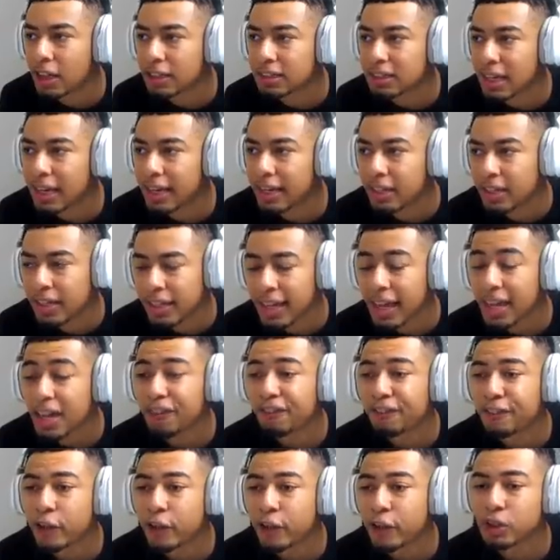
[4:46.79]
got a Titan. They're kind
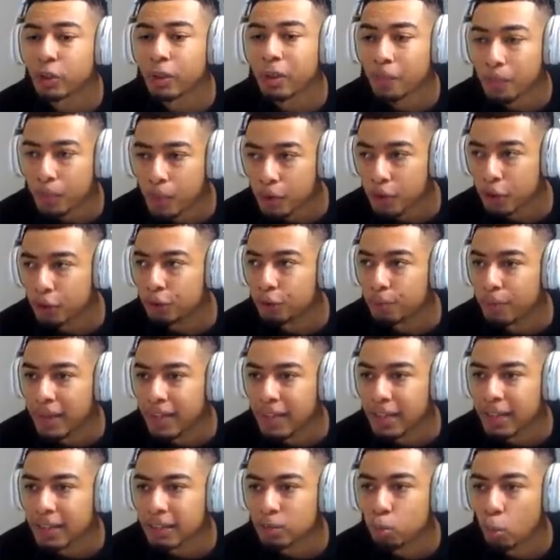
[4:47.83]
of forced to improve,
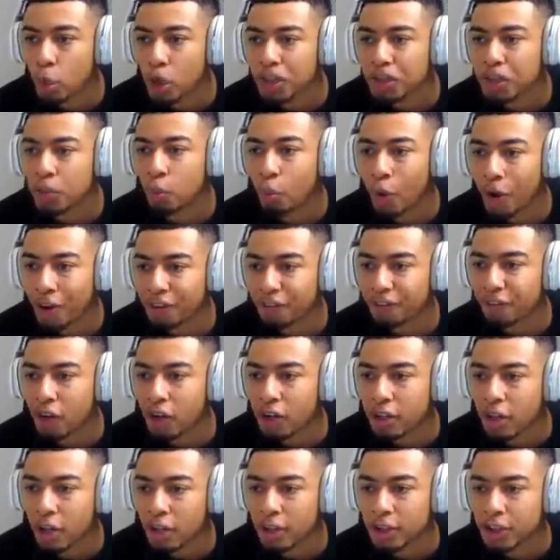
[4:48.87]
man, and that's what you want
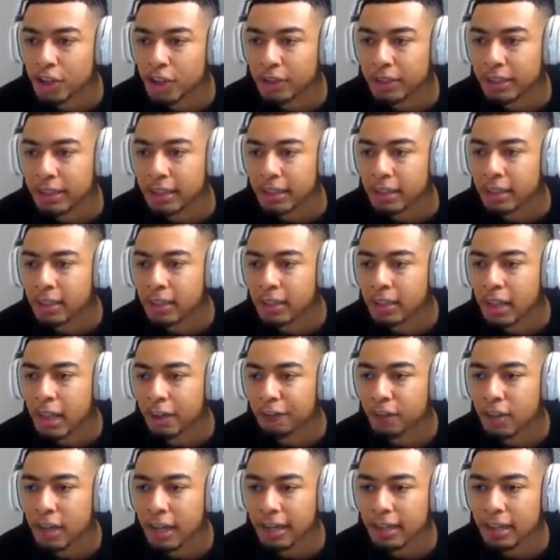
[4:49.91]
for Call of Duty. I
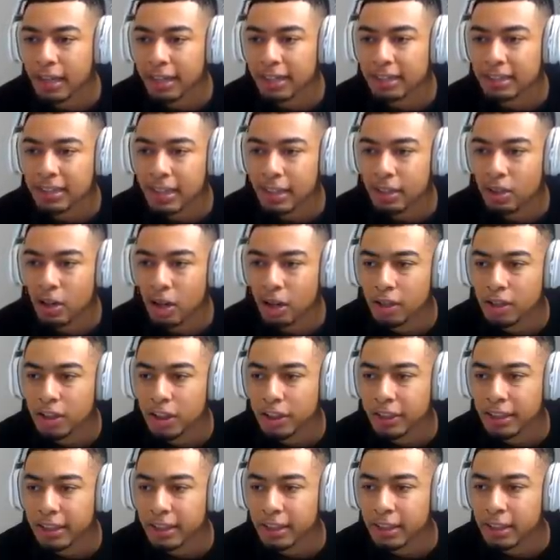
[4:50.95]
feel like, like I said, Call of
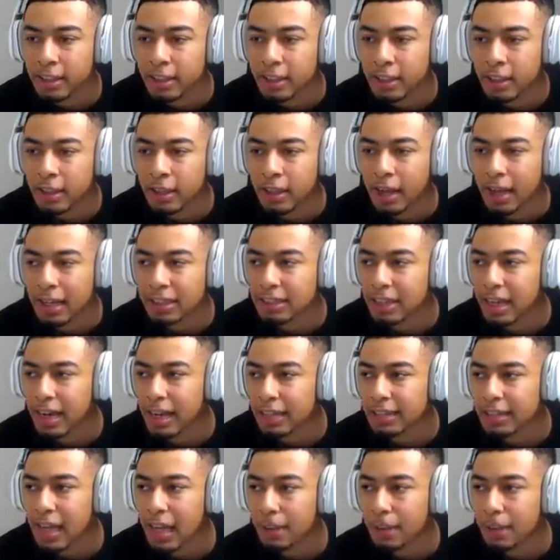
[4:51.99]
Duty hasn't had